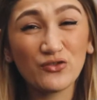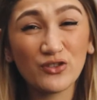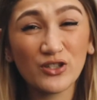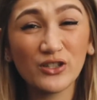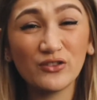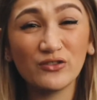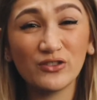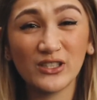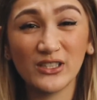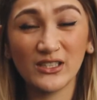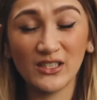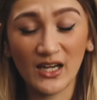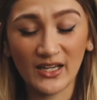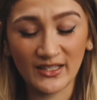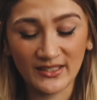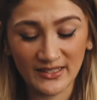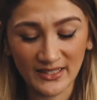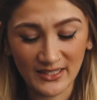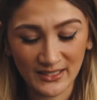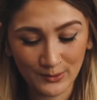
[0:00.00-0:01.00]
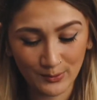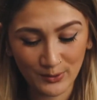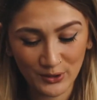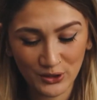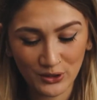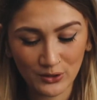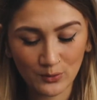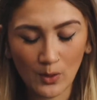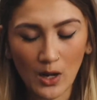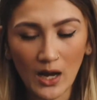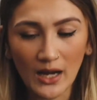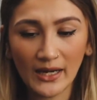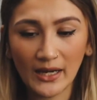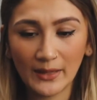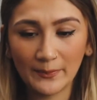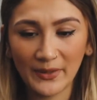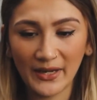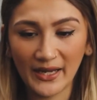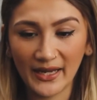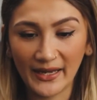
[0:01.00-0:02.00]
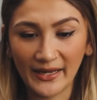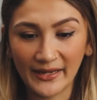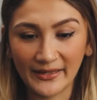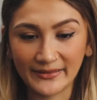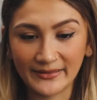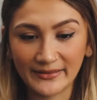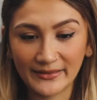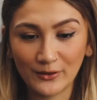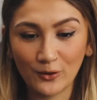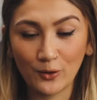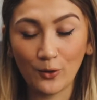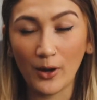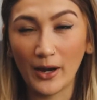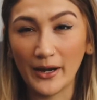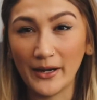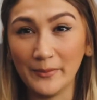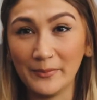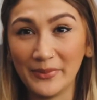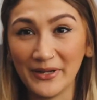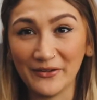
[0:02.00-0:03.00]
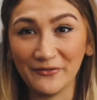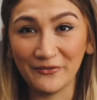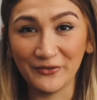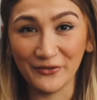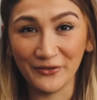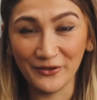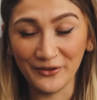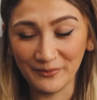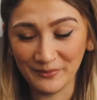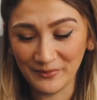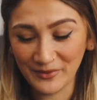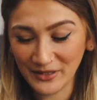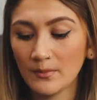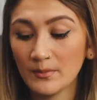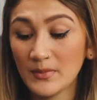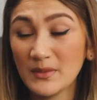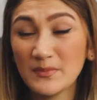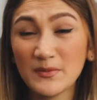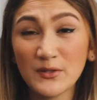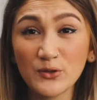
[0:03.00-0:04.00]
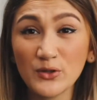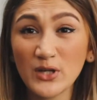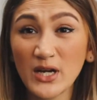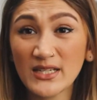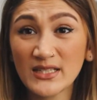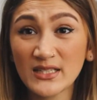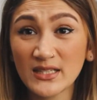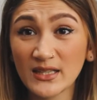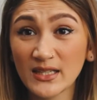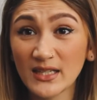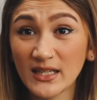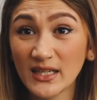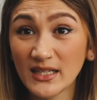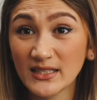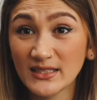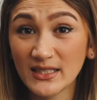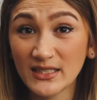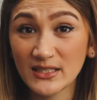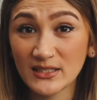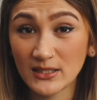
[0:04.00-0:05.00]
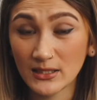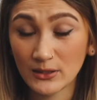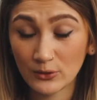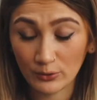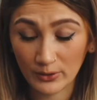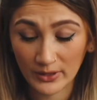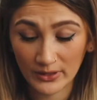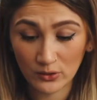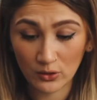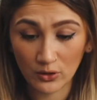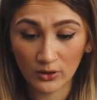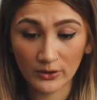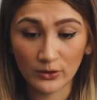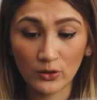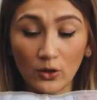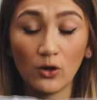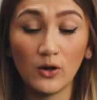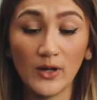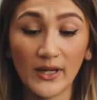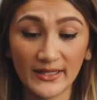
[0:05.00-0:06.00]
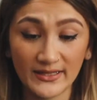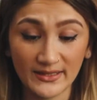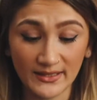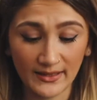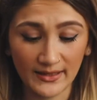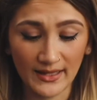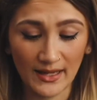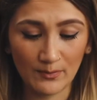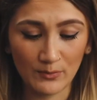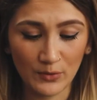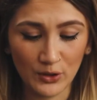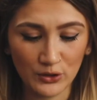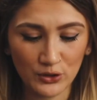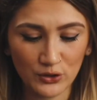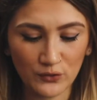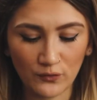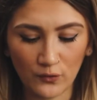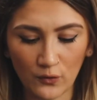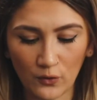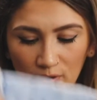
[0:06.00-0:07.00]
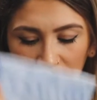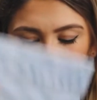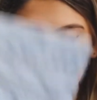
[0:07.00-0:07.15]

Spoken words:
really, really like these, which is why I paid quite a bit for them. Maybe you guys are thinking 16 quid all in all isn't that much for